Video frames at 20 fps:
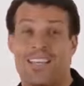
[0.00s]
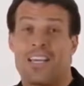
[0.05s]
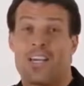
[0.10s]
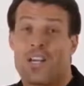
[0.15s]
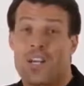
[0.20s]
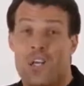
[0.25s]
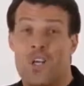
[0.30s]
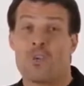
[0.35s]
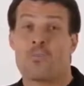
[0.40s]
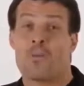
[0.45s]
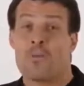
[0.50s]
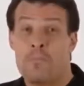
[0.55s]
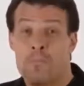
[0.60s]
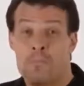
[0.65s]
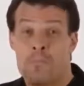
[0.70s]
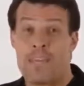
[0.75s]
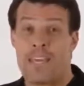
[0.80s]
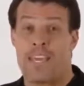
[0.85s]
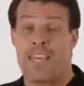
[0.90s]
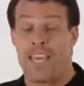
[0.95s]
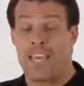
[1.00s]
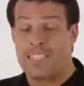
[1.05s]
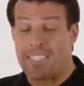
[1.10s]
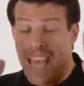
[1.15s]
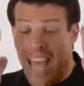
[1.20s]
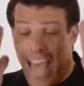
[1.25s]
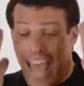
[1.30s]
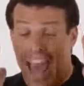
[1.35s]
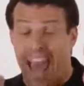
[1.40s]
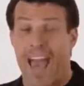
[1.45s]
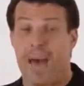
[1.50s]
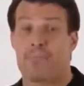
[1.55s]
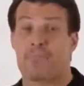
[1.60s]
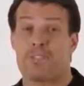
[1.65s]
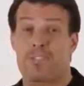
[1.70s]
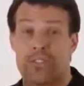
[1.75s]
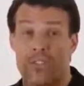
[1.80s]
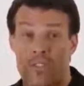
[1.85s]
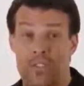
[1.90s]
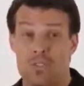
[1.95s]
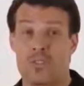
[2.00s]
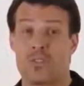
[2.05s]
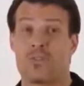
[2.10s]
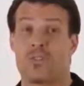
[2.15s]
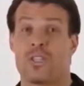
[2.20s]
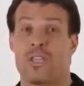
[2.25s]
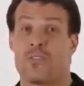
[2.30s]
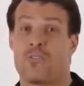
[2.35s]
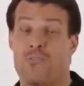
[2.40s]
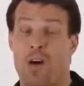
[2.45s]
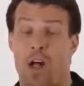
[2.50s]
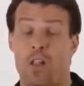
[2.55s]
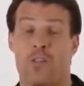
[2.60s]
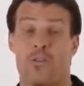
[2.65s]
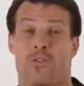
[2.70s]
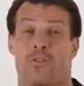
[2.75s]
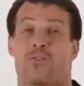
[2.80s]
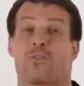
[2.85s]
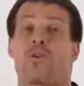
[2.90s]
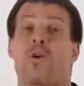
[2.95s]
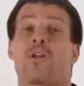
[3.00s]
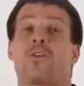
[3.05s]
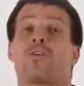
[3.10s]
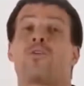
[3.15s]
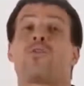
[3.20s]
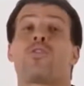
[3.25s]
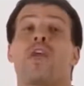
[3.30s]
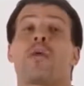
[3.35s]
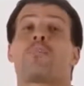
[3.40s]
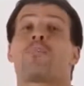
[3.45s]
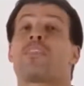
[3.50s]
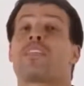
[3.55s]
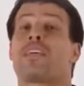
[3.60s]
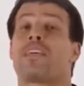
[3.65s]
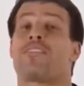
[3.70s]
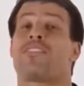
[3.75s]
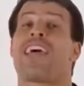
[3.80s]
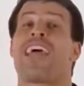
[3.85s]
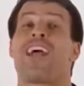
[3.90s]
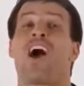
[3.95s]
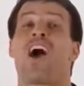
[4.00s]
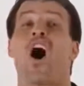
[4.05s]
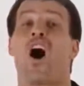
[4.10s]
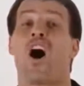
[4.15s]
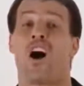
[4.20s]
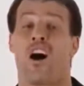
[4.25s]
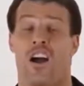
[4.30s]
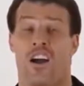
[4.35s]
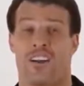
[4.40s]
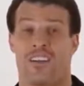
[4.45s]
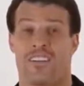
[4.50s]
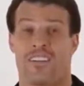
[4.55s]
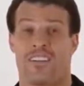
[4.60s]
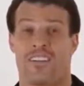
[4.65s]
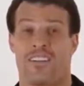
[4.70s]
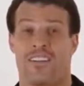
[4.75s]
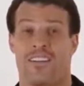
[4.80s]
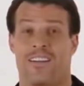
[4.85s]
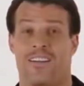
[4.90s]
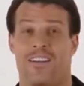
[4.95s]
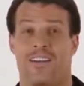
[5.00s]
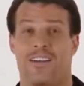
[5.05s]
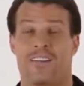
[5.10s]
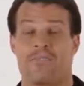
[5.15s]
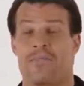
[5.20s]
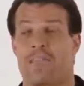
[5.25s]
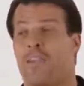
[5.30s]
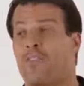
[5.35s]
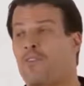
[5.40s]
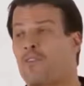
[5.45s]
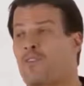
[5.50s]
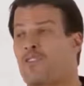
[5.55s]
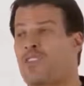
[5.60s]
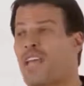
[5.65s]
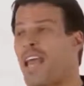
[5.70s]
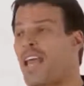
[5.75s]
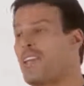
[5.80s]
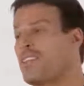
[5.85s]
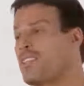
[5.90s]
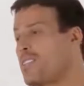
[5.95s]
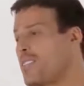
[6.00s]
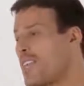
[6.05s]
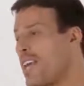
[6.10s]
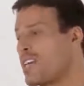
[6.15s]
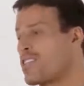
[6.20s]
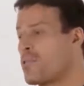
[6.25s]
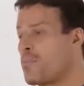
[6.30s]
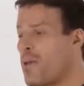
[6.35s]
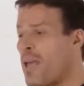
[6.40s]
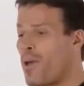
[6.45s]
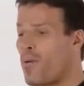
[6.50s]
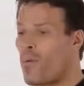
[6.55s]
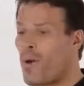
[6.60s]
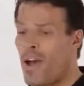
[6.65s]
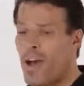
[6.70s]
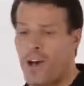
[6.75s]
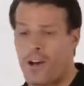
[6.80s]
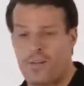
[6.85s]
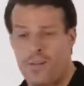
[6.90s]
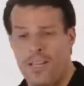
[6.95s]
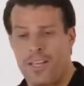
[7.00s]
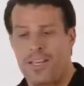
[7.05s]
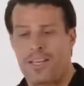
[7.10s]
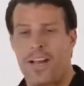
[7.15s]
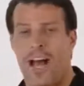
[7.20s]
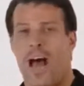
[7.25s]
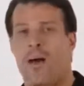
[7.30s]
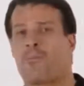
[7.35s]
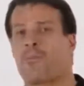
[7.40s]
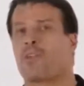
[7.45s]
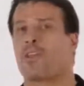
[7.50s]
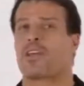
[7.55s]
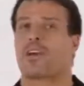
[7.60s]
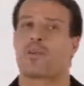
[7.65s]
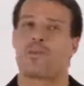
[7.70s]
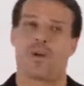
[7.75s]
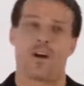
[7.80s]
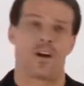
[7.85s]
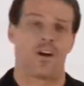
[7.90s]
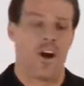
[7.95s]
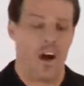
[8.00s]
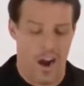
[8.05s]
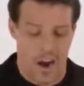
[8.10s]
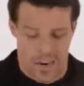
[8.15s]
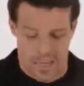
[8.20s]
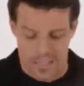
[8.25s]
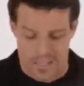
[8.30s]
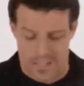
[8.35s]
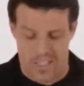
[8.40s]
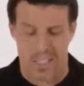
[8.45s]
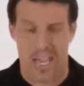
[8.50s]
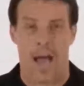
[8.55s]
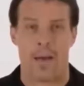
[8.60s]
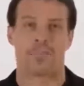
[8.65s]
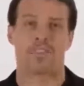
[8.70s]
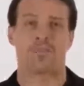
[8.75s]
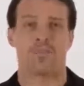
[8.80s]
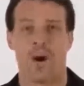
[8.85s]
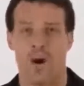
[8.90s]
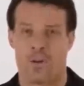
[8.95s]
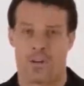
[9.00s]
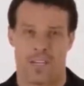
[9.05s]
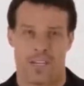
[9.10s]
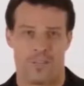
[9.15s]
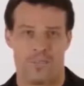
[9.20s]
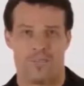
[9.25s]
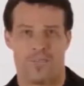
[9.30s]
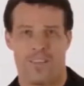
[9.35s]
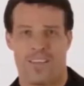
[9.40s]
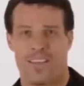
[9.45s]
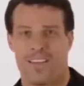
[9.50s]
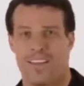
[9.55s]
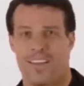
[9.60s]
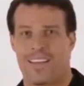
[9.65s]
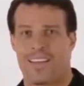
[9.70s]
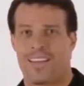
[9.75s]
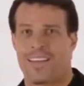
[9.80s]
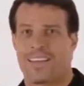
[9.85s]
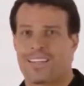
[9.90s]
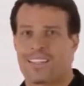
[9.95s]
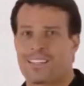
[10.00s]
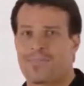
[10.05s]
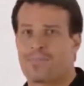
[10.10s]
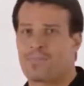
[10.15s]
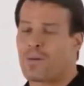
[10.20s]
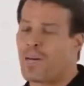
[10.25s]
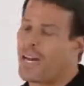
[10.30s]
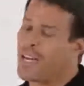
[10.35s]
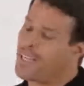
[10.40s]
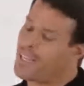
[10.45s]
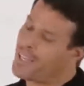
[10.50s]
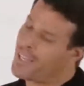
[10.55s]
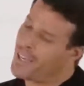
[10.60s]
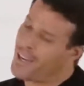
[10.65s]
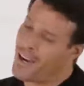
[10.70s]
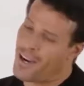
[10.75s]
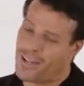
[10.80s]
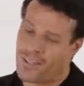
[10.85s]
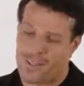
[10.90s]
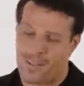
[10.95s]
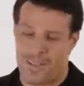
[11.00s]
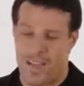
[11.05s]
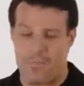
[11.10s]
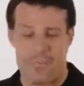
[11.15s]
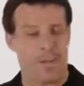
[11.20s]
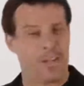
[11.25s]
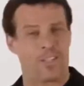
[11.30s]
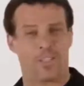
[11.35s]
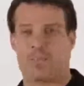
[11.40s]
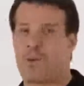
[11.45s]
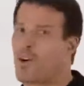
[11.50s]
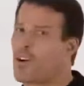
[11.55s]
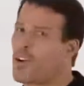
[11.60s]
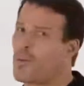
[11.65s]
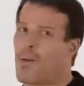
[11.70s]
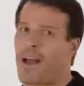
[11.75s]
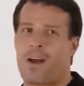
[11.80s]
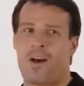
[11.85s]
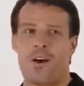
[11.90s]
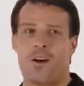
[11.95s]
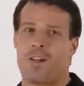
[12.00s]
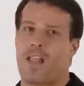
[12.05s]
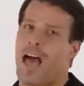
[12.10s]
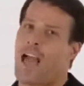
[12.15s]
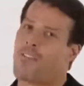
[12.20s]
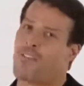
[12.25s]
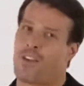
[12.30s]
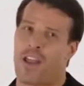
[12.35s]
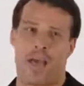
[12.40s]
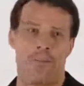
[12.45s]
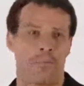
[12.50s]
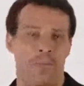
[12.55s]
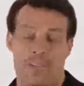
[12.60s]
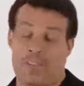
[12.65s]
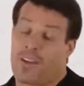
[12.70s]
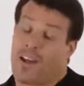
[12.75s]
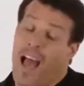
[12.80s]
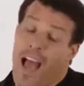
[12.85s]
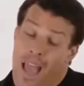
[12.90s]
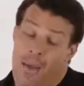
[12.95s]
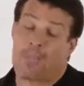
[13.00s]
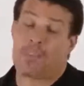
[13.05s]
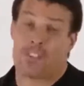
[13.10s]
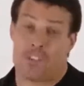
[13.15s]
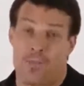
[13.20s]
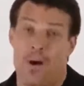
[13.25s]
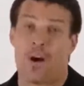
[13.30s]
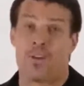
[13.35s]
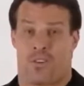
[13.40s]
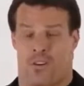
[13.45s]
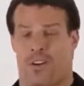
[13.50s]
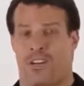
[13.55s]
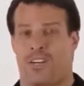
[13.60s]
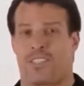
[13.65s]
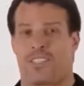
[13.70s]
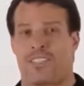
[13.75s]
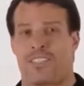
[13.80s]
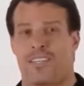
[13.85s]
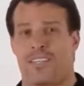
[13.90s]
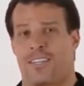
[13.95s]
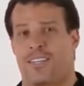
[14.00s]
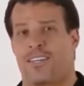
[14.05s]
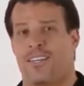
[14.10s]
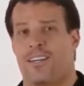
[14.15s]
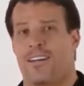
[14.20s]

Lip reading: is human beings absolutely follow through on who they believe they are. If you said to me, well, I'm really going to work hard to stop smoking, but, I've been a smoker my whole life, and I am a smoker,